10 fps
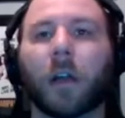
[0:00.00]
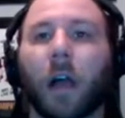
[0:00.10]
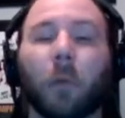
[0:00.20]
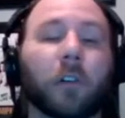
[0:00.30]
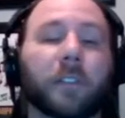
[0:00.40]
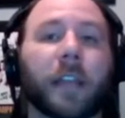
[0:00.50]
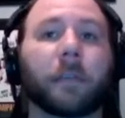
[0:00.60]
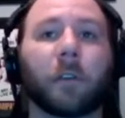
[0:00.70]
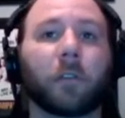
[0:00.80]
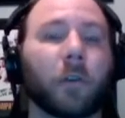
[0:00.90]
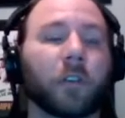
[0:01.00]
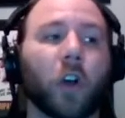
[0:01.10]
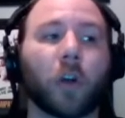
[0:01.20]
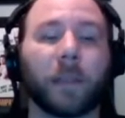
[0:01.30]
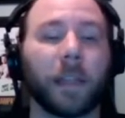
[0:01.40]
I will say Miro and
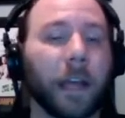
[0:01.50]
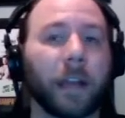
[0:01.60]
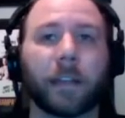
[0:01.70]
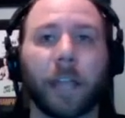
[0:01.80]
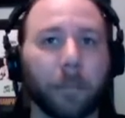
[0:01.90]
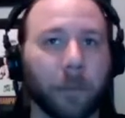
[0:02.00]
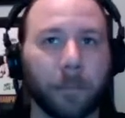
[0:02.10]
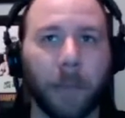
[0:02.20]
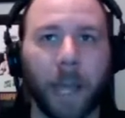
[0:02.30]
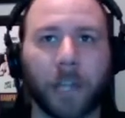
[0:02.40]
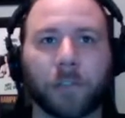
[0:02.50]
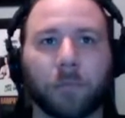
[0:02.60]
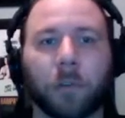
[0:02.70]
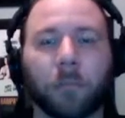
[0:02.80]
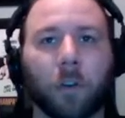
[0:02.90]
Darby, they had a damn good match
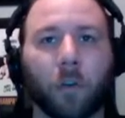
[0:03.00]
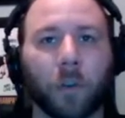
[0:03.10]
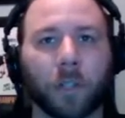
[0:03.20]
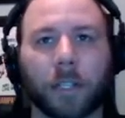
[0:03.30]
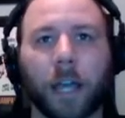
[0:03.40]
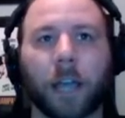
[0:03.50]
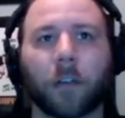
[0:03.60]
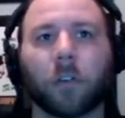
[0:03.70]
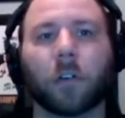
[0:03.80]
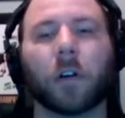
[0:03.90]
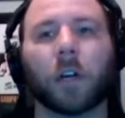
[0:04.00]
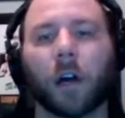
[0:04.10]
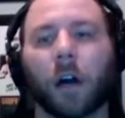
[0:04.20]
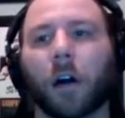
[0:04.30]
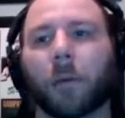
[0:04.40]
when Miro won the title.
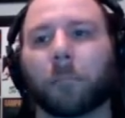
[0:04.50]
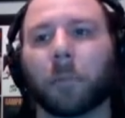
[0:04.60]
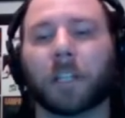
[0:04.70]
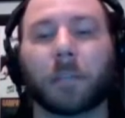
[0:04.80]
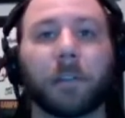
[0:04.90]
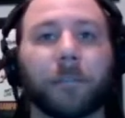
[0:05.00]
But to be